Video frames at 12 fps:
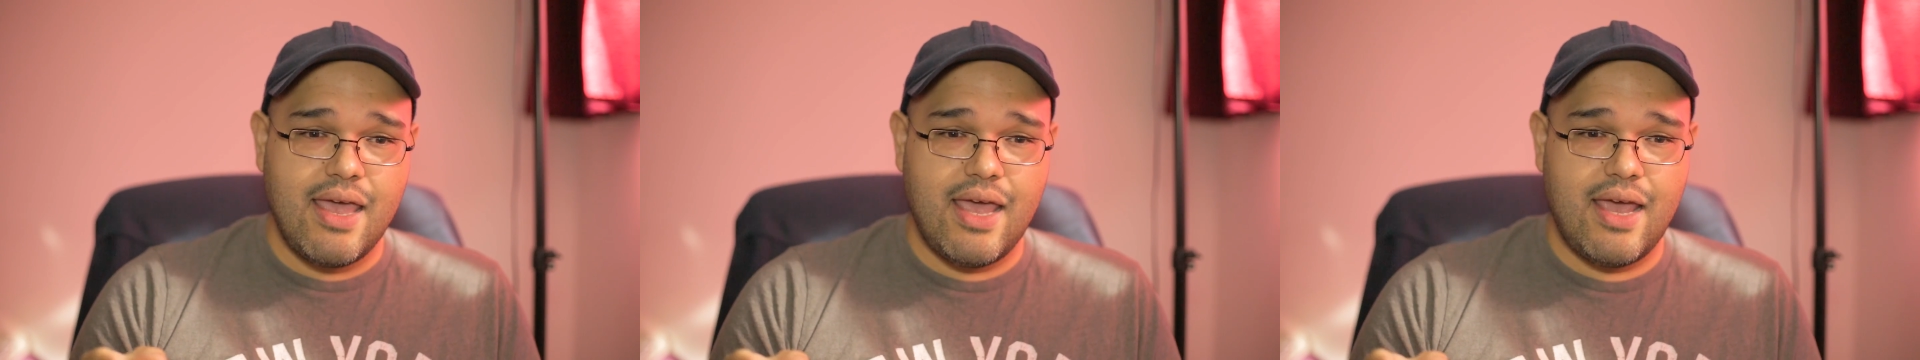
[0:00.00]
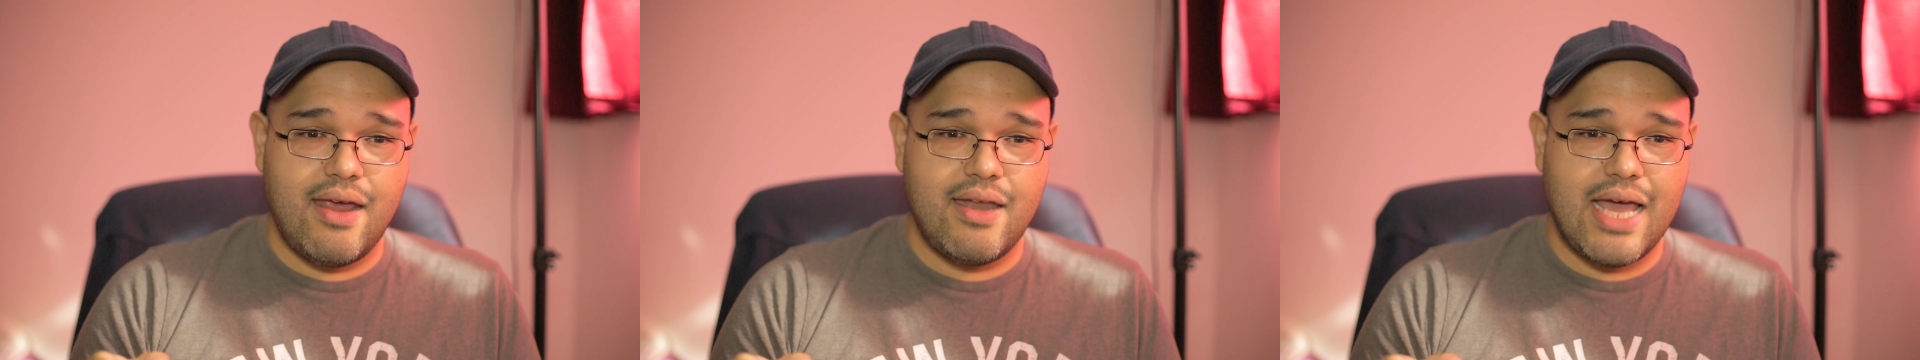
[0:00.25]

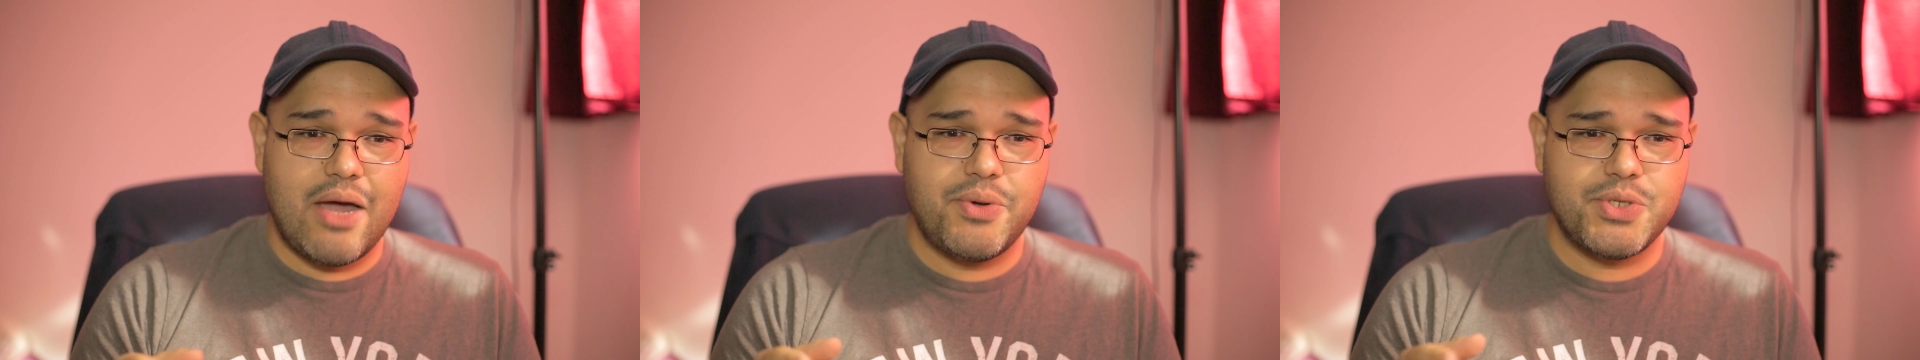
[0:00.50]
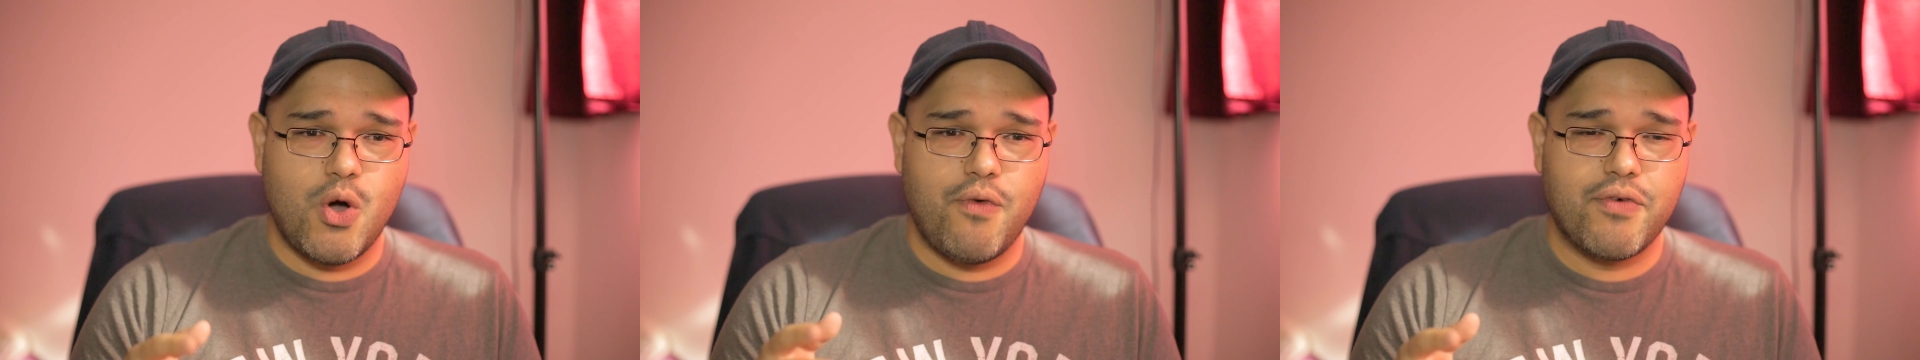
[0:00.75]
and I
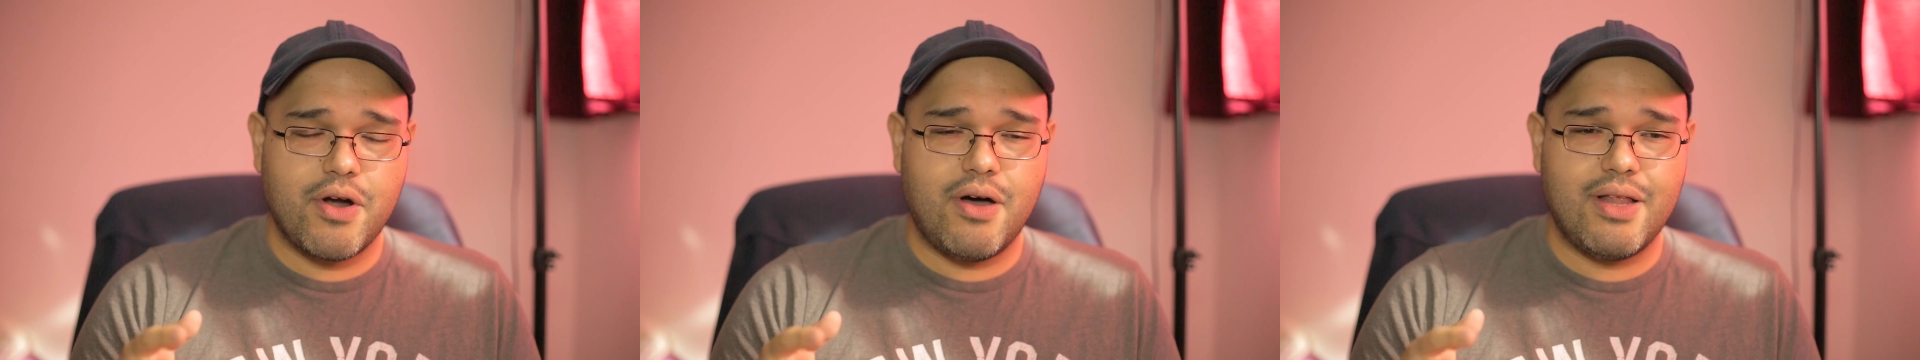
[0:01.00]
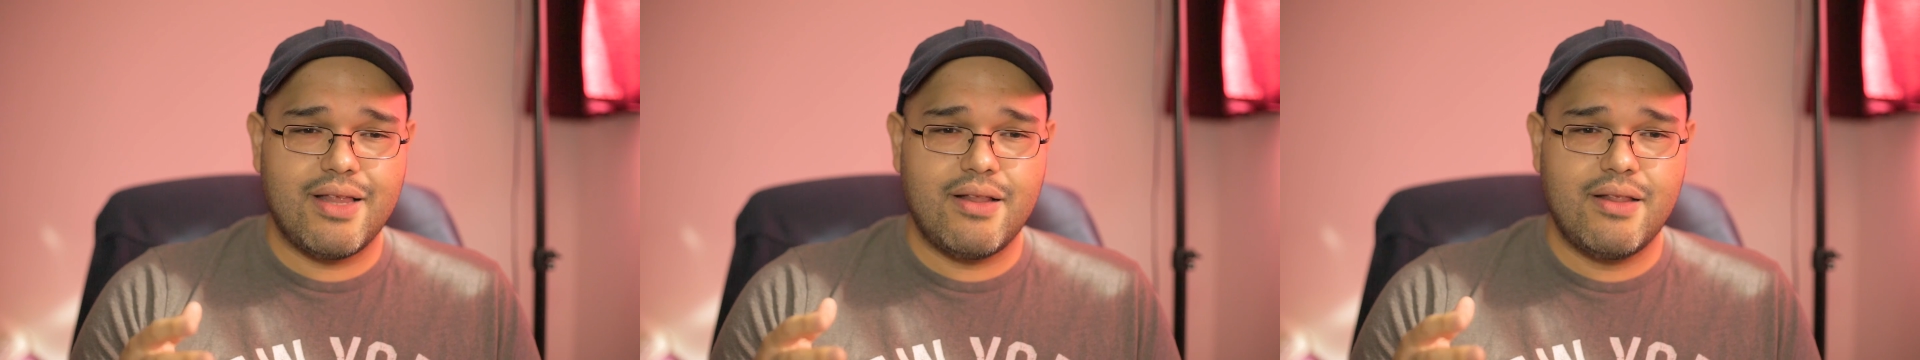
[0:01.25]
was
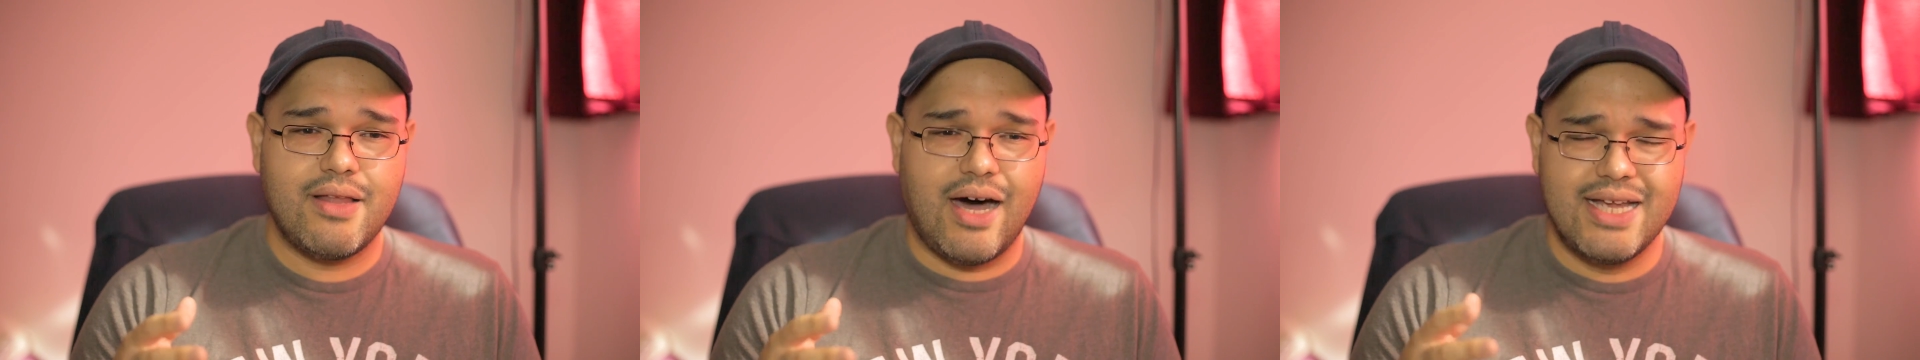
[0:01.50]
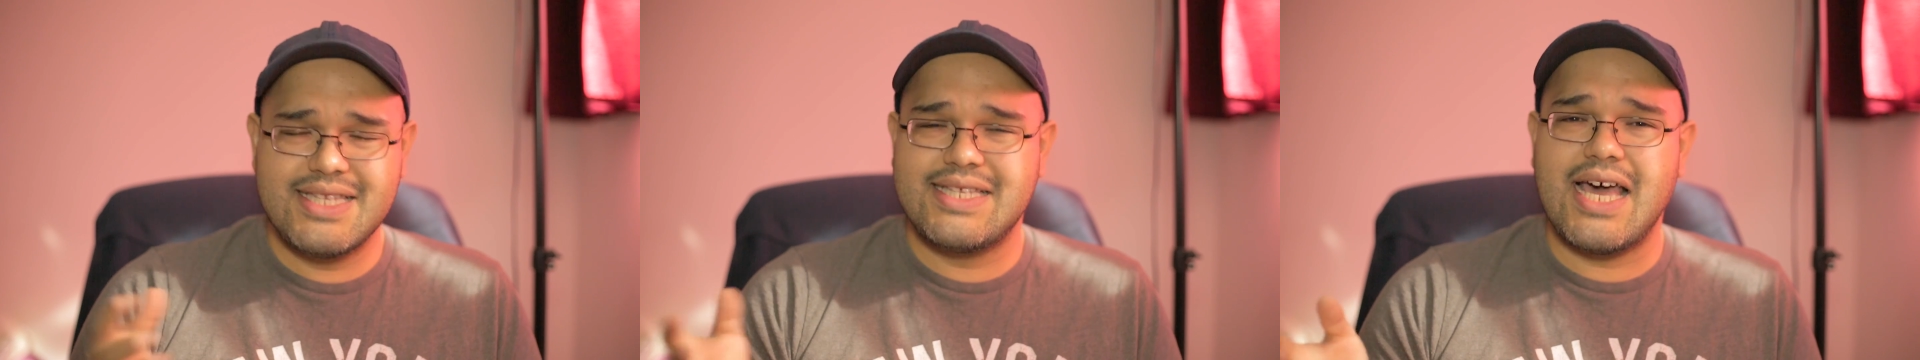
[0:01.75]
overall
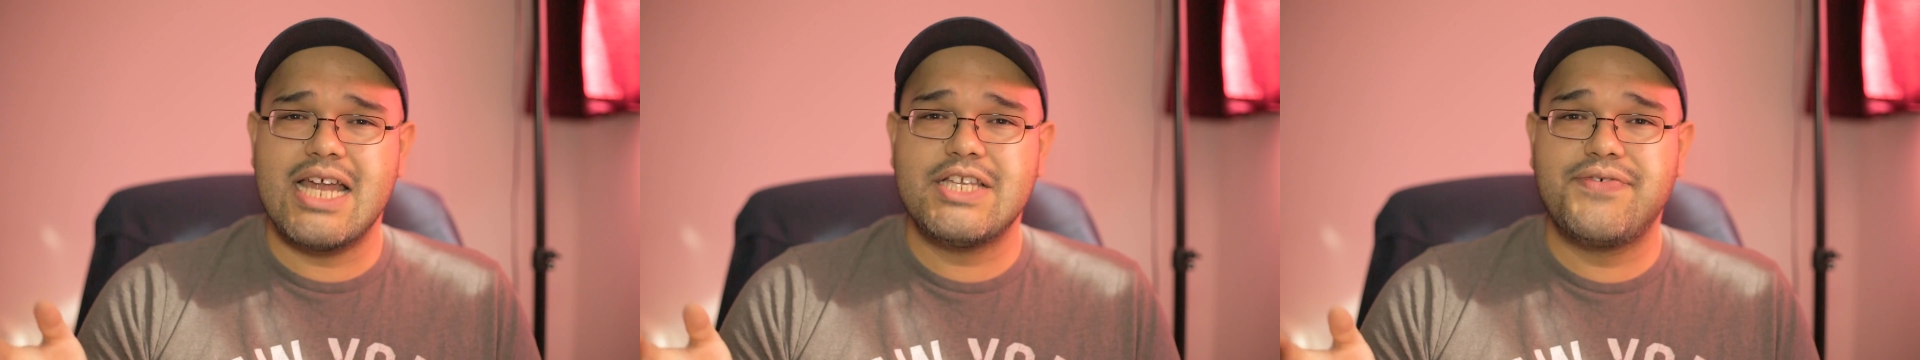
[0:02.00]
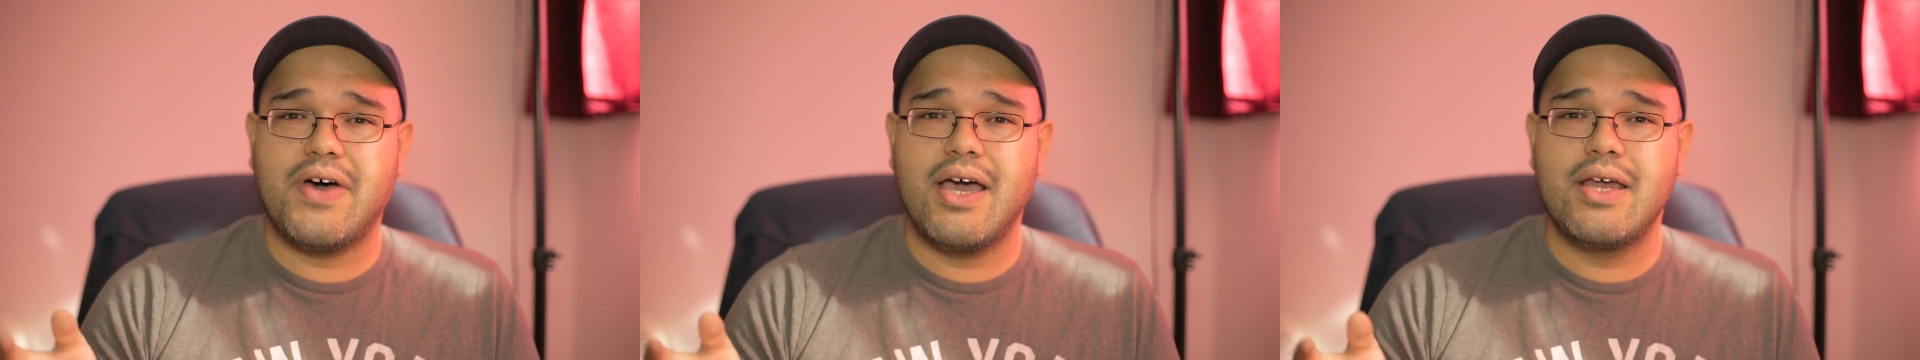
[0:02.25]

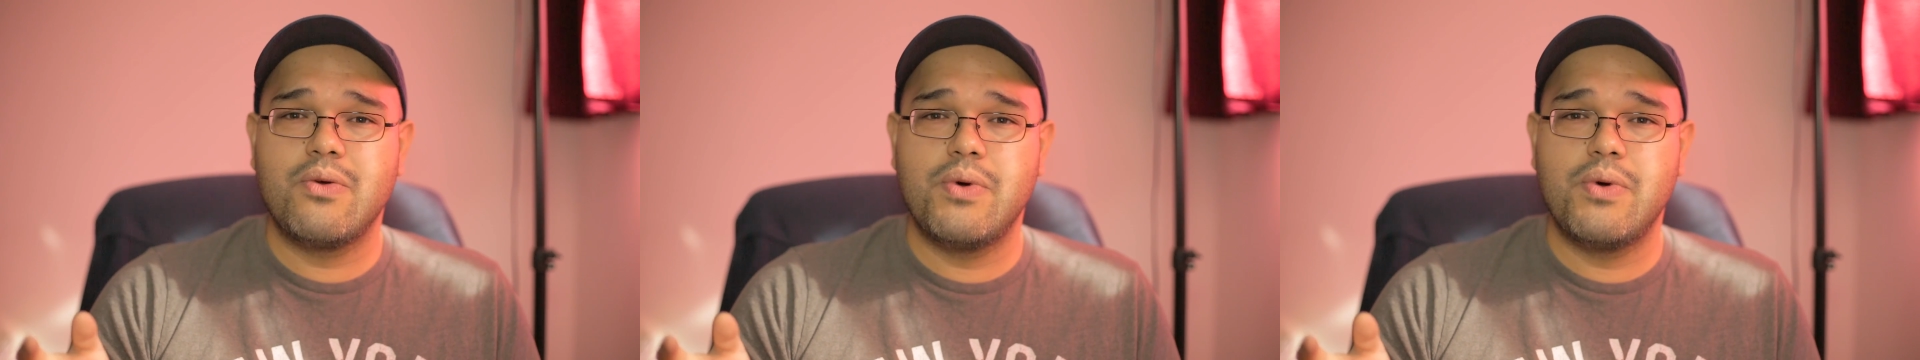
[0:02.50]
unsatisfied